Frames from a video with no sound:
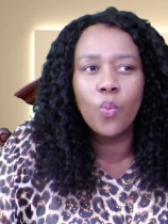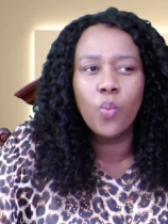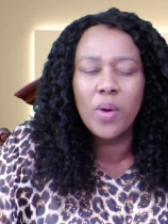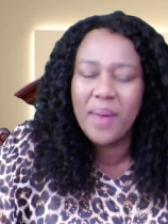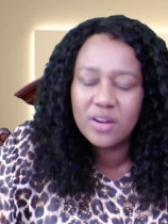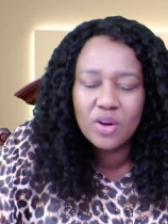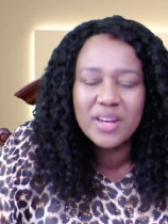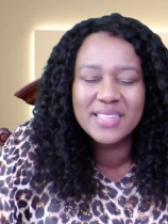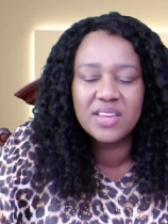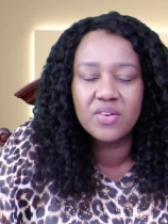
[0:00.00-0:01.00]
we might
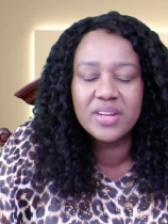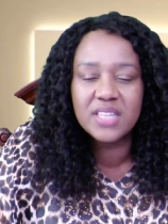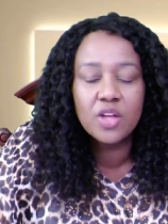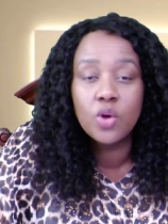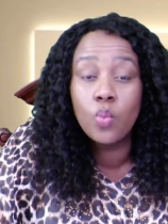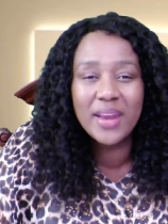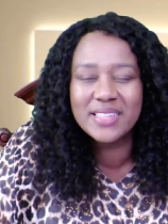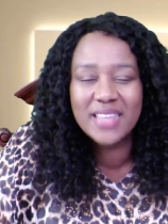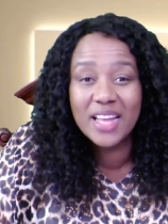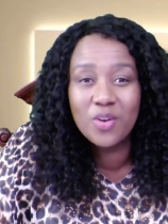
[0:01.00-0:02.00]
not necessarily tell you what
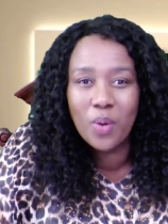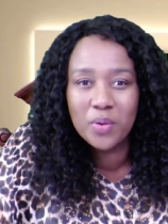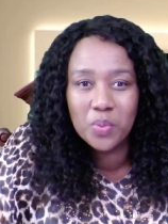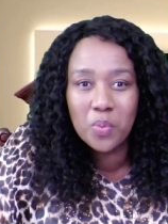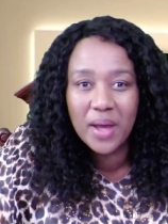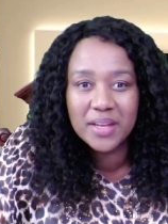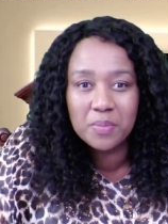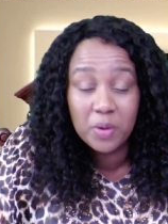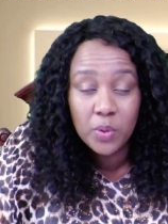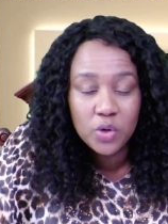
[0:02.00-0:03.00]
exactly what we
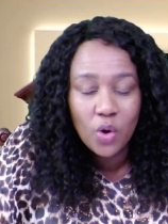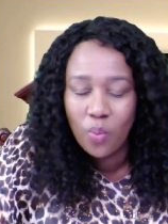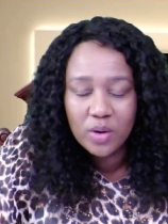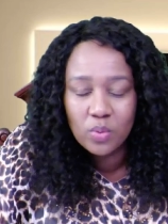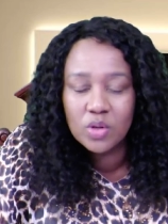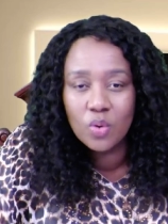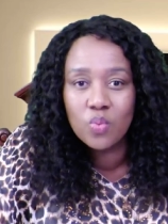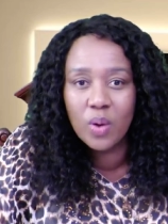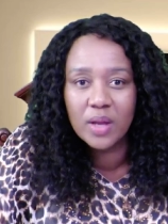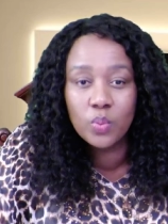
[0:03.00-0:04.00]
want, but we know what we
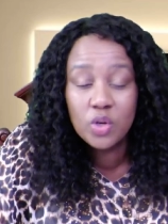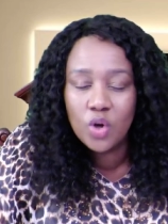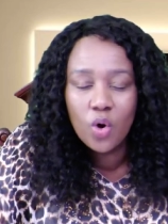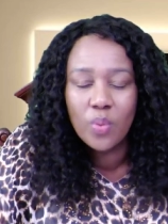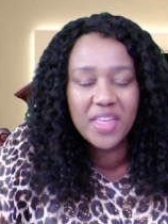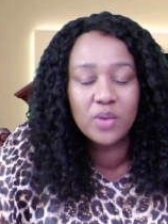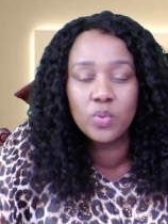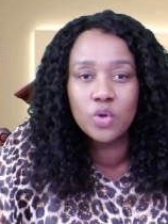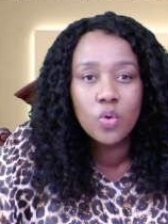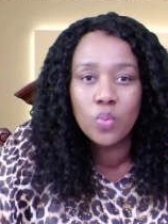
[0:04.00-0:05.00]
don't want. We know that
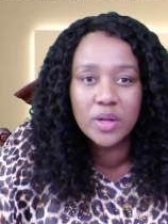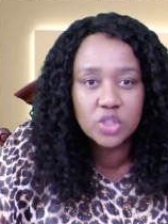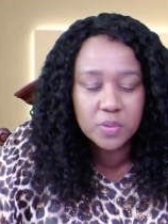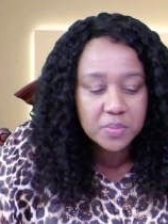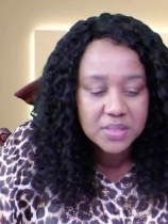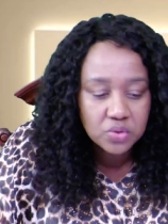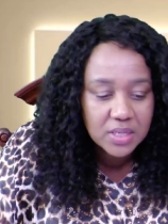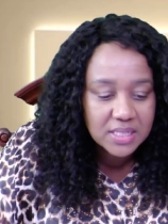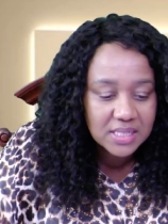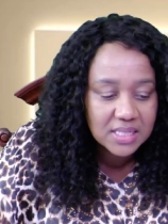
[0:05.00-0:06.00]
we don't want to be
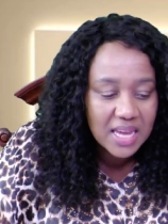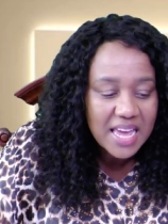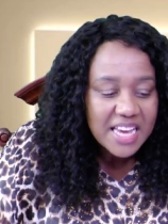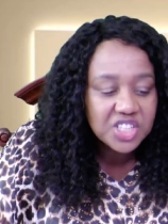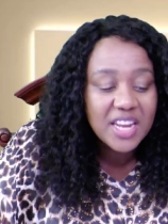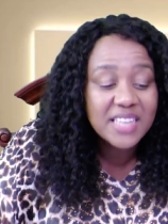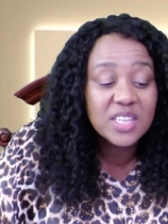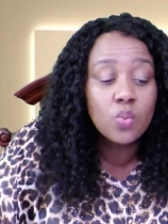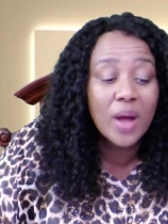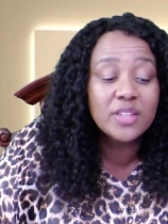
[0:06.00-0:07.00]
mistreated. She
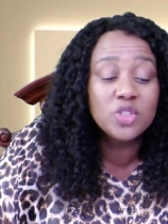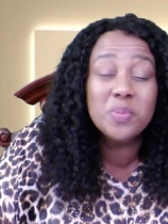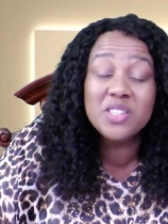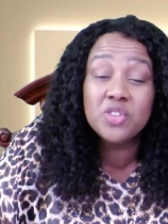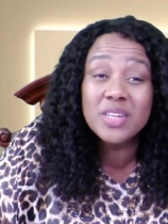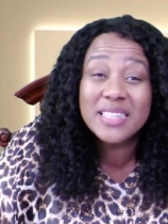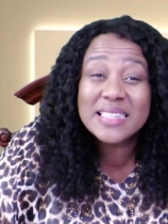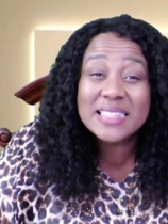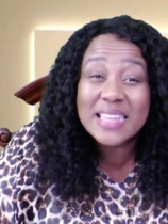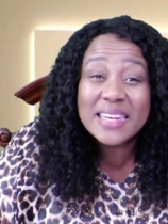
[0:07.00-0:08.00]
doesn't want to be
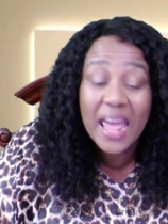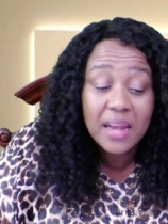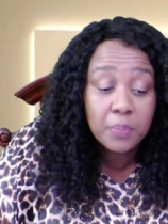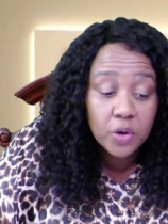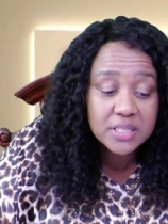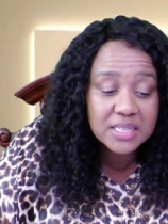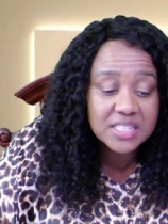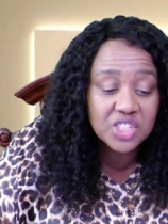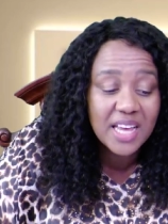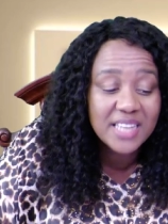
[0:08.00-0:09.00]
treated as a non
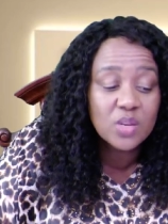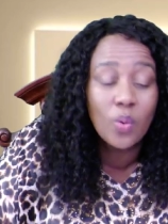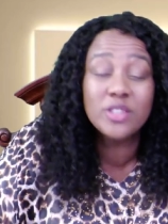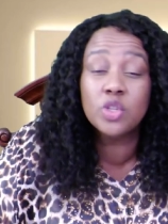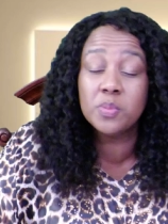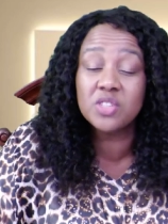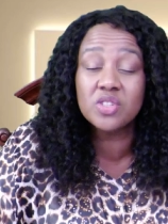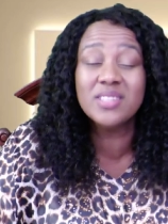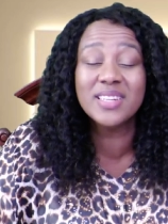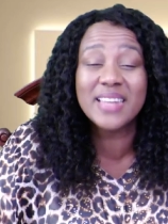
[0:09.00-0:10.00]
person. She doesn't want to be
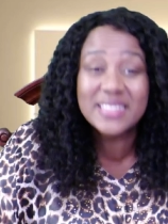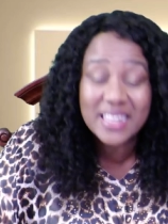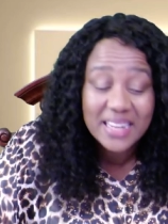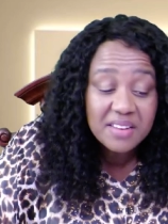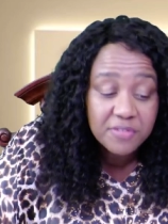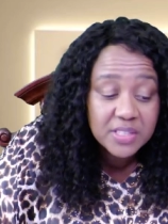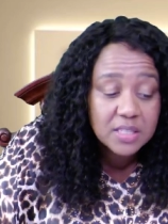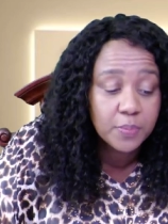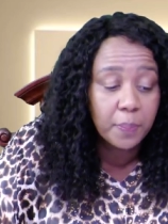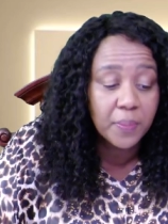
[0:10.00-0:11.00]
treated as an
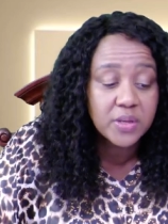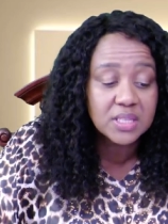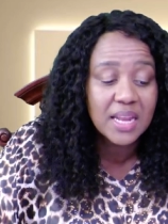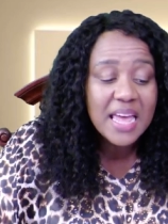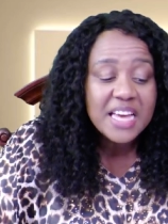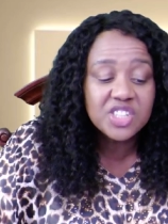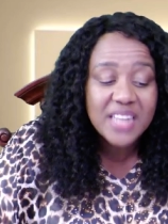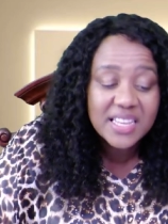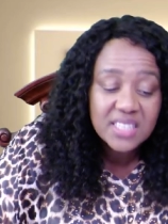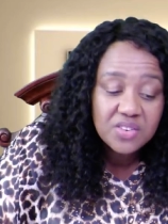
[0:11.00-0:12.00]
invisible person. She
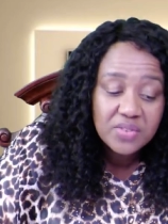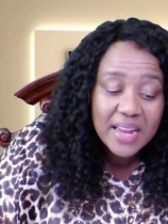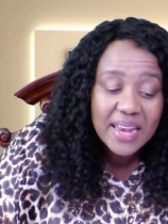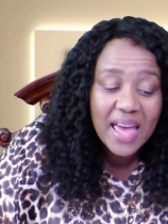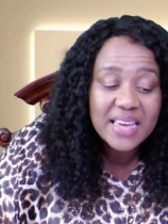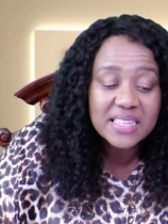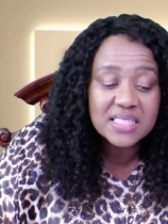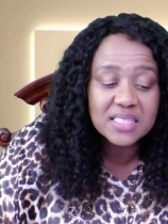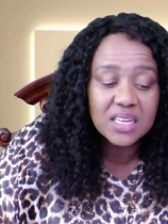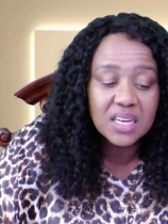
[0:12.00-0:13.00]
doesn't realize